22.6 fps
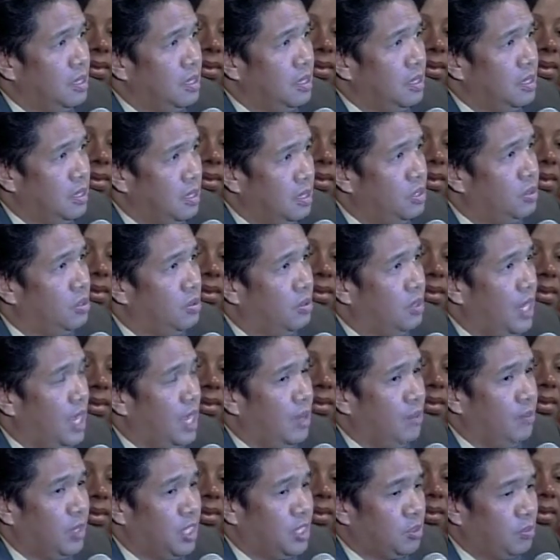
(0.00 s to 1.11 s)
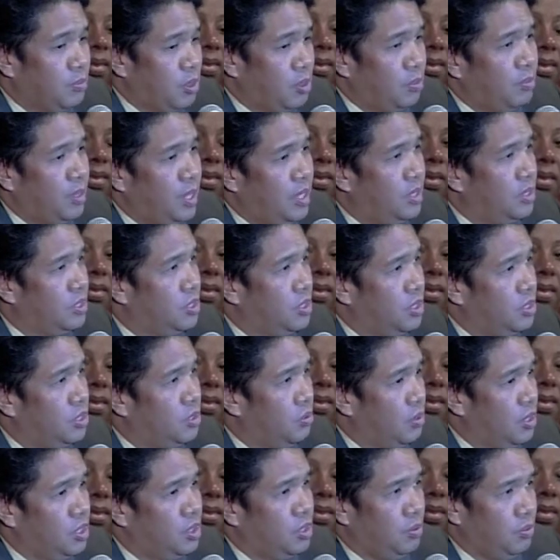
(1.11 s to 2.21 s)
into a much more better
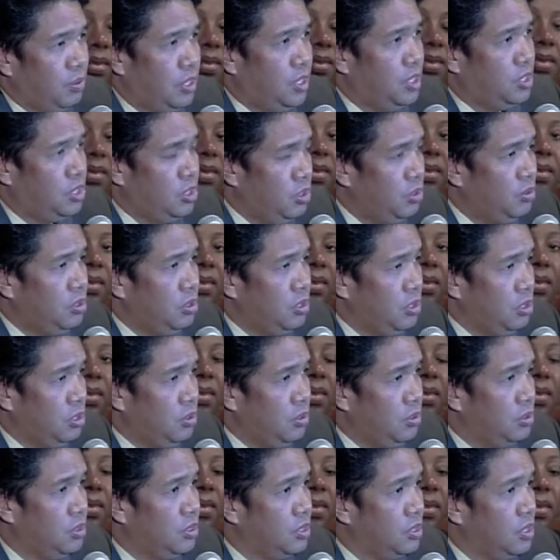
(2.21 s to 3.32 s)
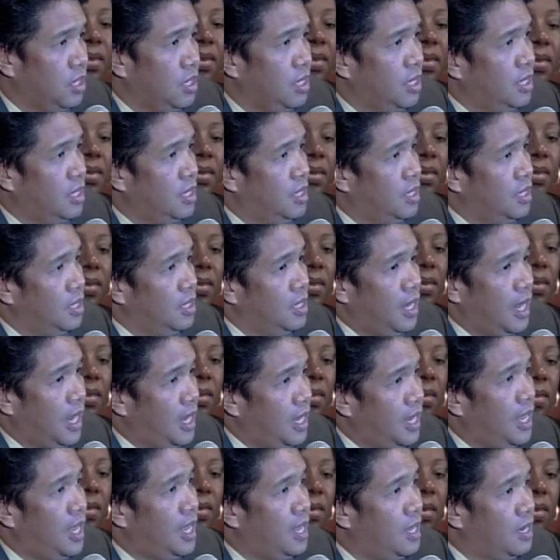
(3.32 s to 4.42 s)
situation with his union dues,
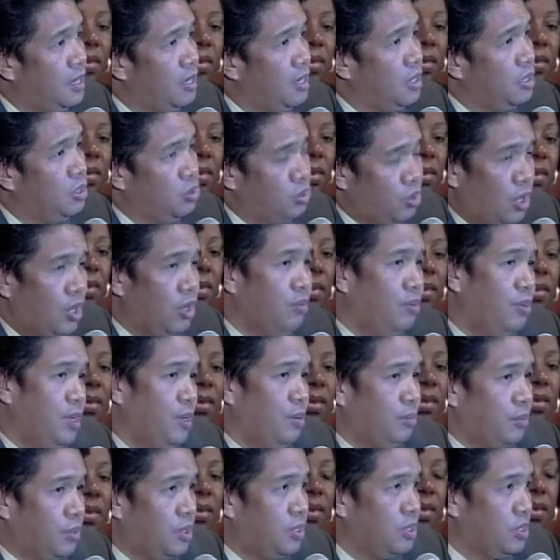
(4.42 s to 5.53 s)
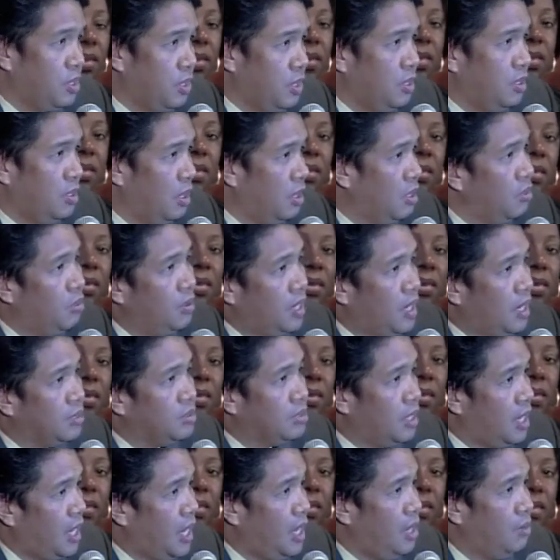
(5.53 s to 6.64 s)
and then drove him personally all the way out
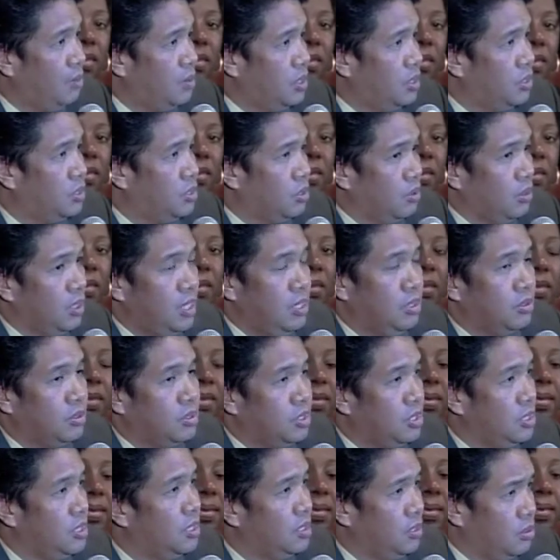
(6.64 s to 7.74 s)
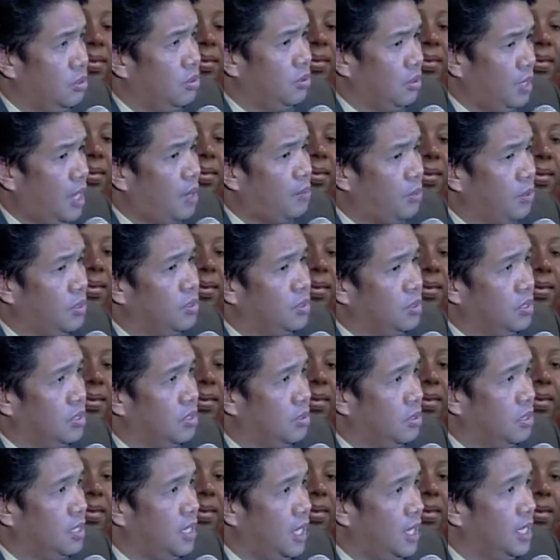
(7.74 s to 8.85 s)
to Hayward so so that person
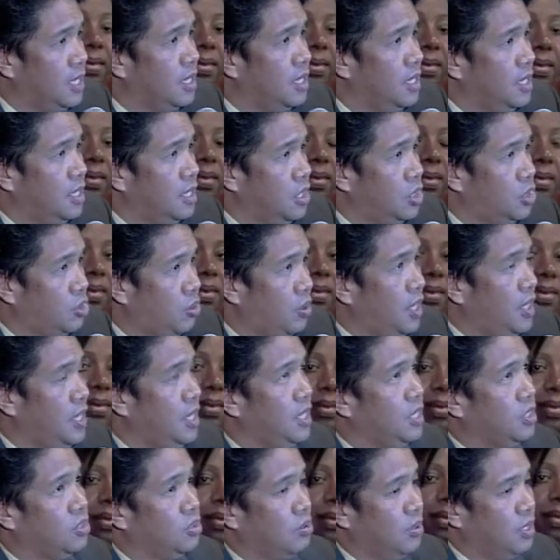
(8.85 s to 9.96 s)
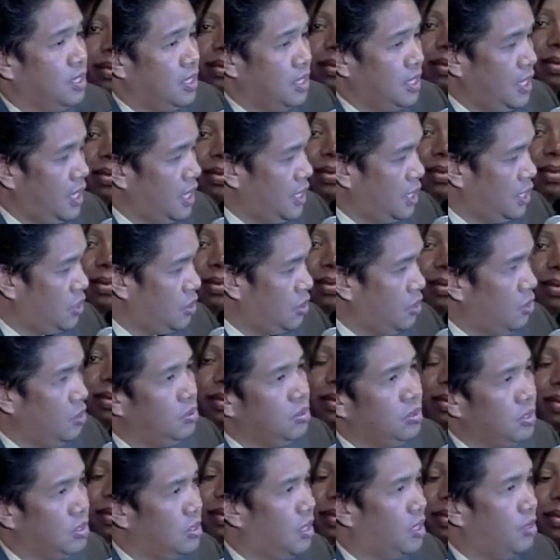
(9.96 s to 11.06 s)
could get the training so he could get his
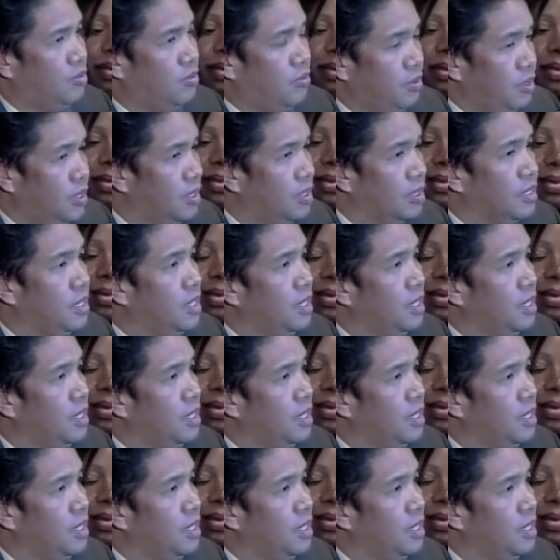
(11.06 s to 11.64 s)
union card filled